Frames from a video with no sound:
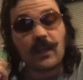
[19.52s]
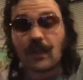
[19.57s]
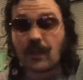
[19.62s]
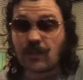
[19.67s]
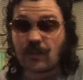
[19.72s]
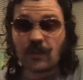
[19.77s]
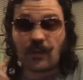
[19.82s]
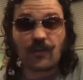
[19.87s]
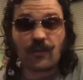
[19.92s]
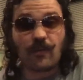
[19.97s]

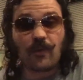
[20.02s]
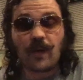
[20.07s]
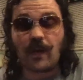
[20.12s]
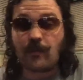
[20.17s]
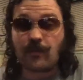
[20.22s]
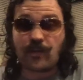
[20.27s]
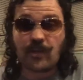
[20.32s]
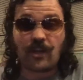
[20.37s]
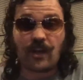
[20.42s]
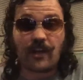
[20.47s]
this one I'm
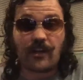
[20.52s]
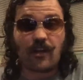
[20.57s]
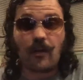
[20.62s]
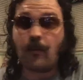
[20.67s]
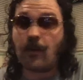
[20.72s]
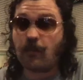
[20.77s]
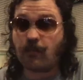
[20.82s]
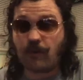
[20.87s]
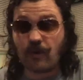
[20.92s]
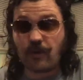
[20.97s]
sure I know
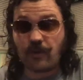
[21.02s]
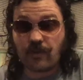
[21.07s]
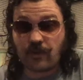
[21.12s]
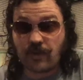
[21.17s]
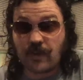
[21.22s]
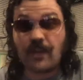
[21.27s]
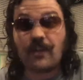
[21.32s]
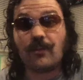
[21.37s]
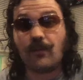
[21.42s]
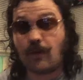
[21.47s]
my brother,
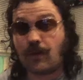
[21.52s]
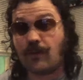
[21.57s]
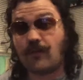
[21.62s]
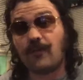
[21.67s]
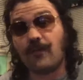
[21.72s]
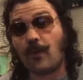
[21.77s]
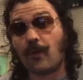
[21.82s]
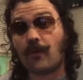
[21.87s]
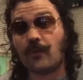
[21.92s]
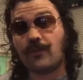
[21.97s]
he's looking
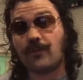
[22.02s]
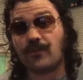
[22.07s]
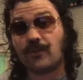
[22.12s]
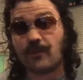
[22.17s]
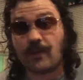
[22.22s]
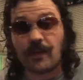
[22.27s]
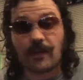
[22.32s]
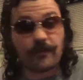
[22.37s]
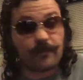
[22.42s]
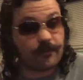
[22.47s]
forward to
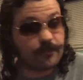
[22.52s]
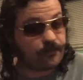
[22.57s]
it.